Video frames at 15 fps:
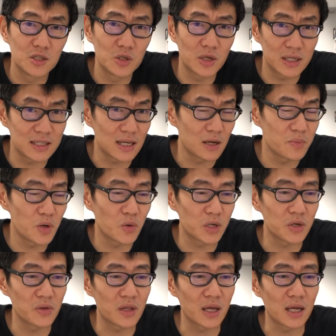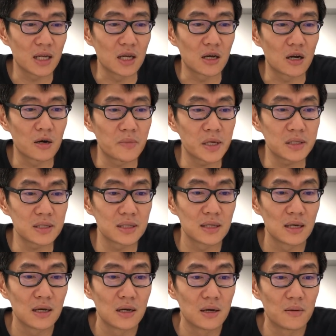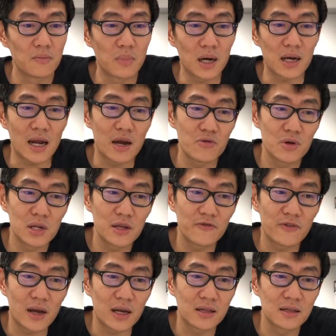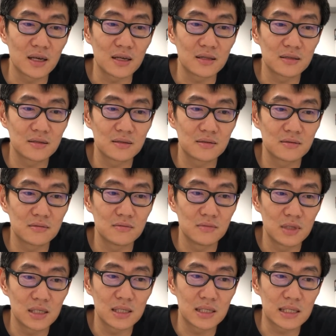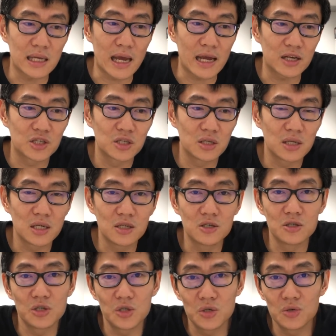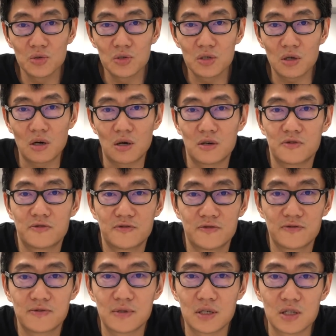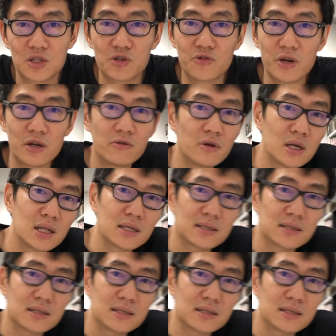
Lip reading: You can tell me what you think in the comments, but I really find that this is actually good use of screen real